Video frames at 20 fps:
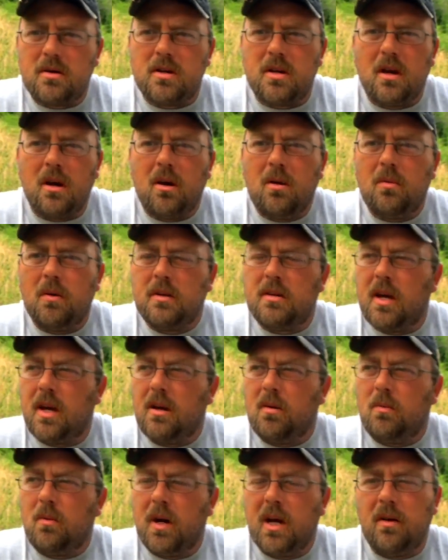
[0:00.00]
She always
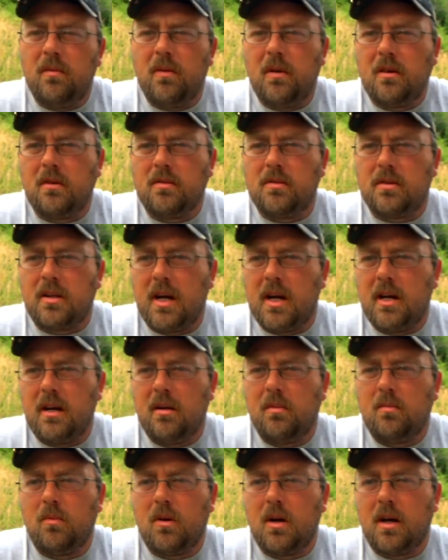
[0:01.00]
had a way of
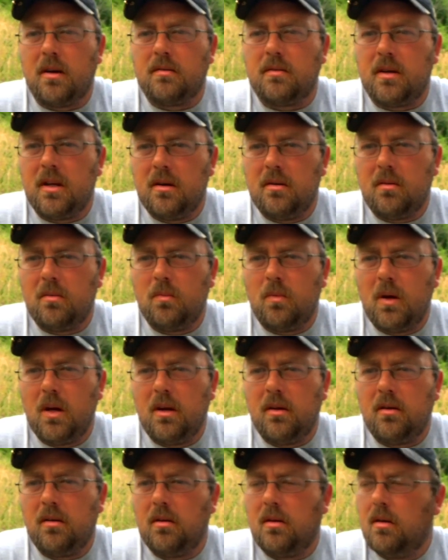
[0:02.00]
understanding what I was dealing
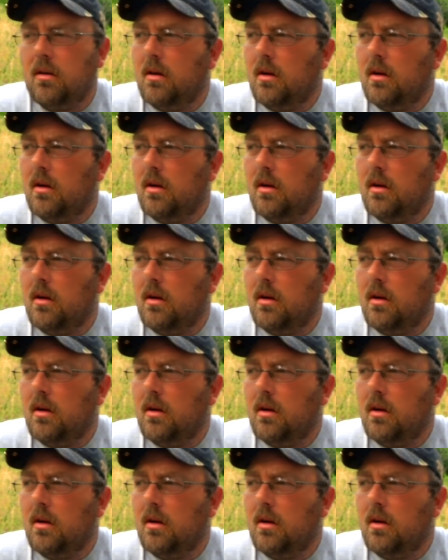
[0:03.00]
with.